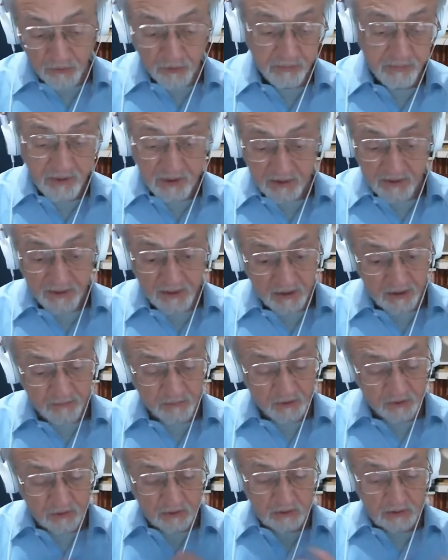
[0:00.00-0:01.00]
could be an
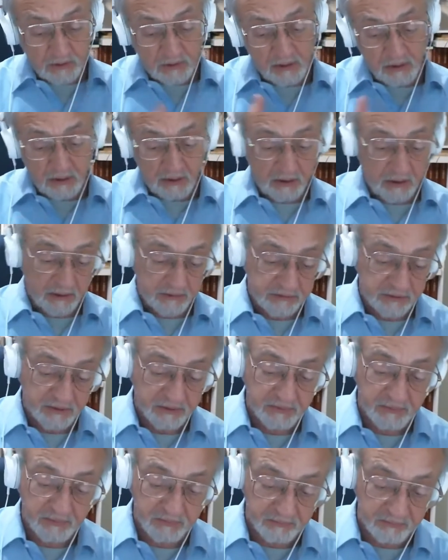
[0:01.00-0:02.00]
animal uh,
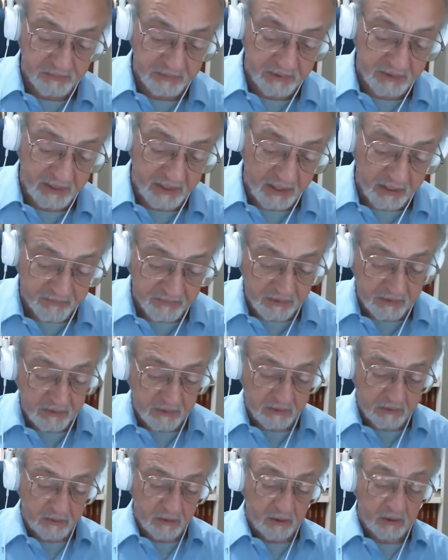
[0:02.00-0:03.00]
to be
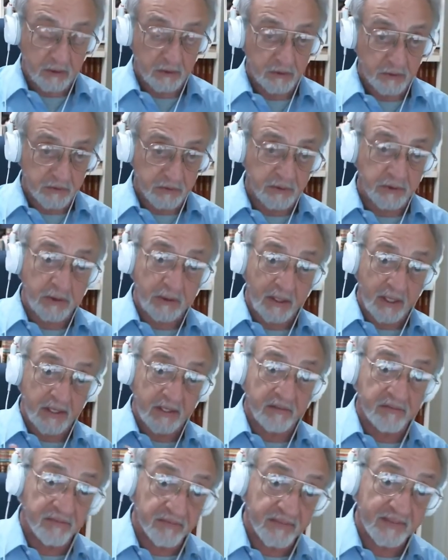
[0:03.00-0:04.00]
having a, a good
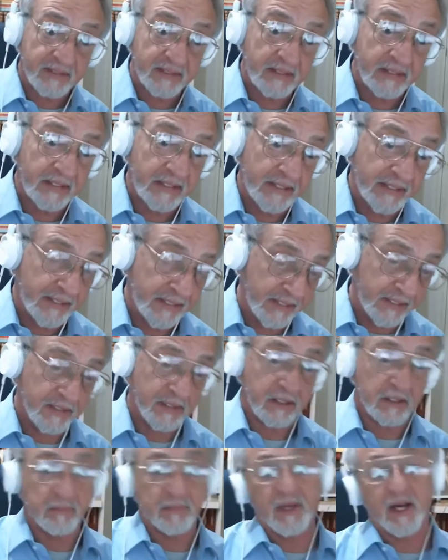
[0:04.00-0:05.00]
life,
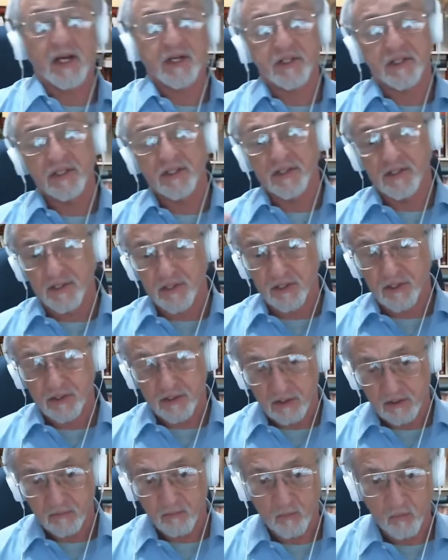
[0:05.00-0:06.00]
and compassion
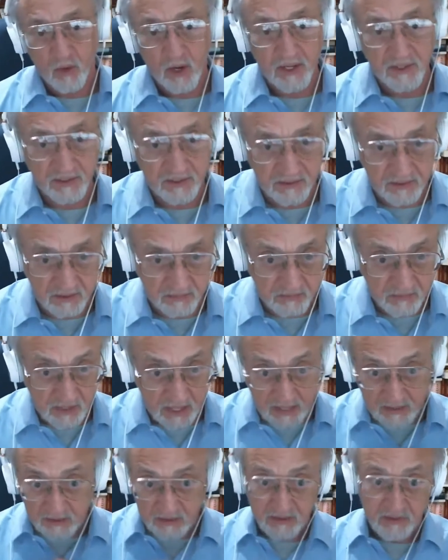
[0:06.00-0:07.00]
is wanting them
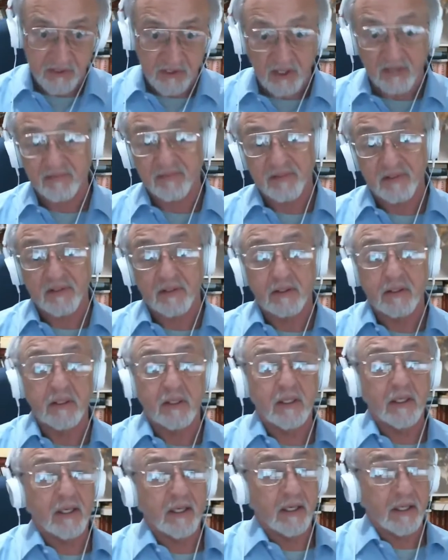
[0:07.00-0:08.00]
not to suffer.
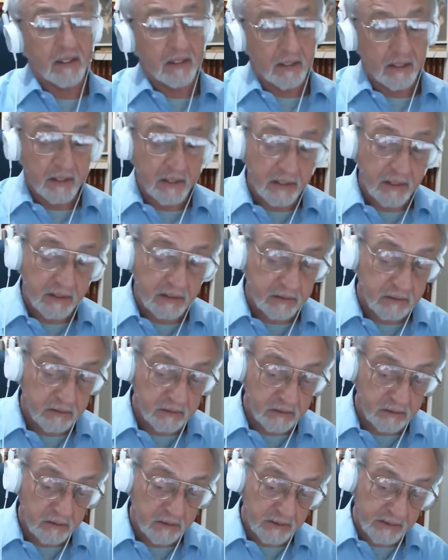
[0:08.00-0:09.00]

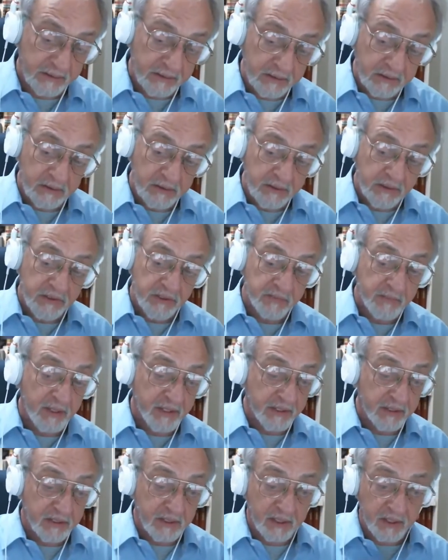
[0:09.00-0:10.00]
And in these
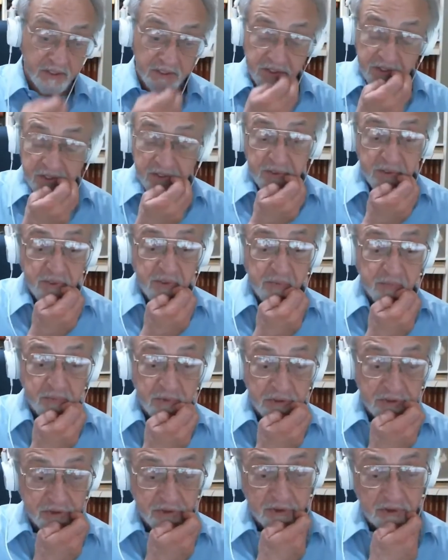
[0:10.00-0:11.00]
meditations,
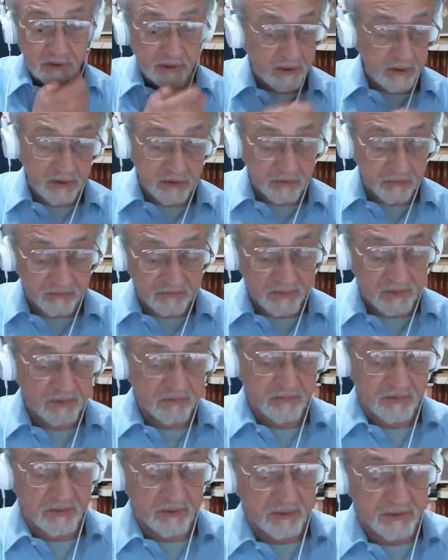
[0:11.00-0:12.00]
which lead to
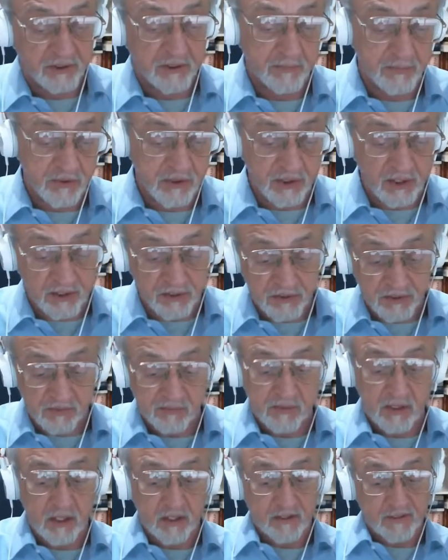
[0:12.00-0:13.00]
very, very deep states
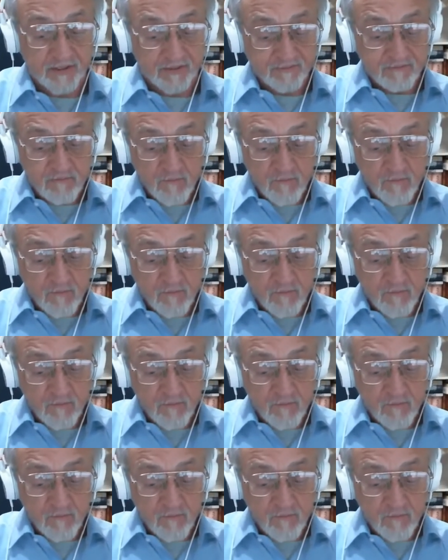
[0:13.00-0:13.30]
of mind,